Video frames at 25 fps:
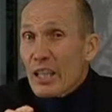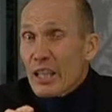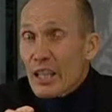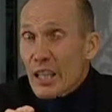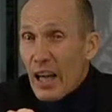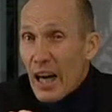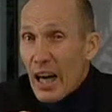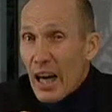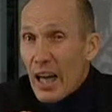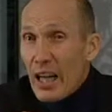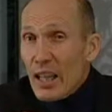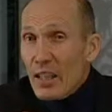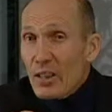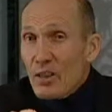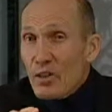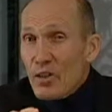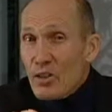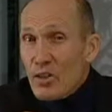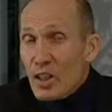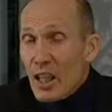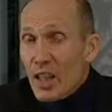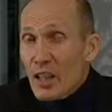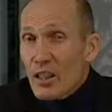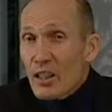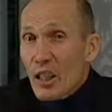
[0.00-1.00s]
God
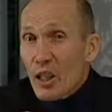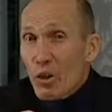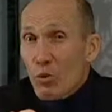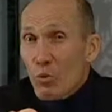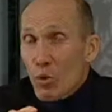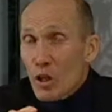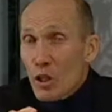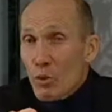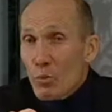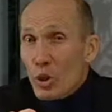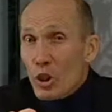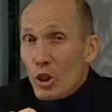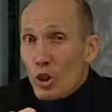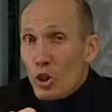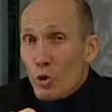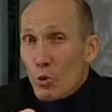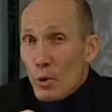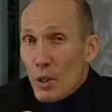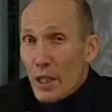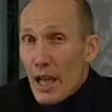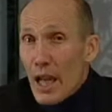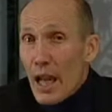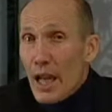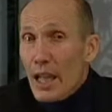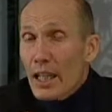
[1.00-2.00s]
said that we were
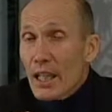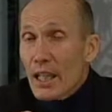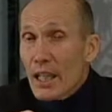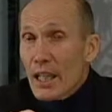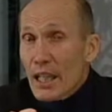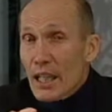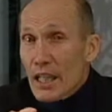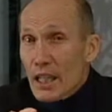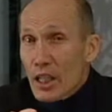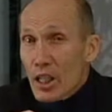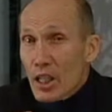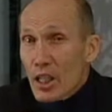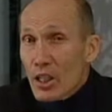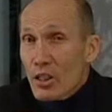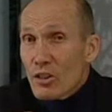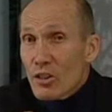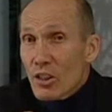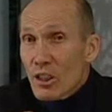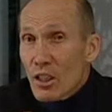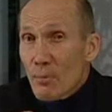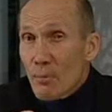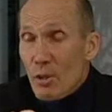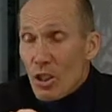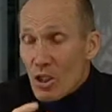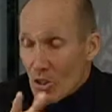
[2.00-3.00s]
created in His
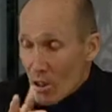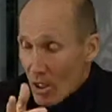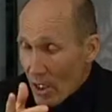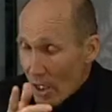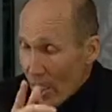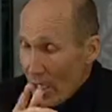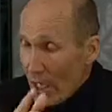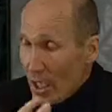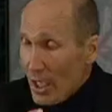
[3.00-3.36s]
image.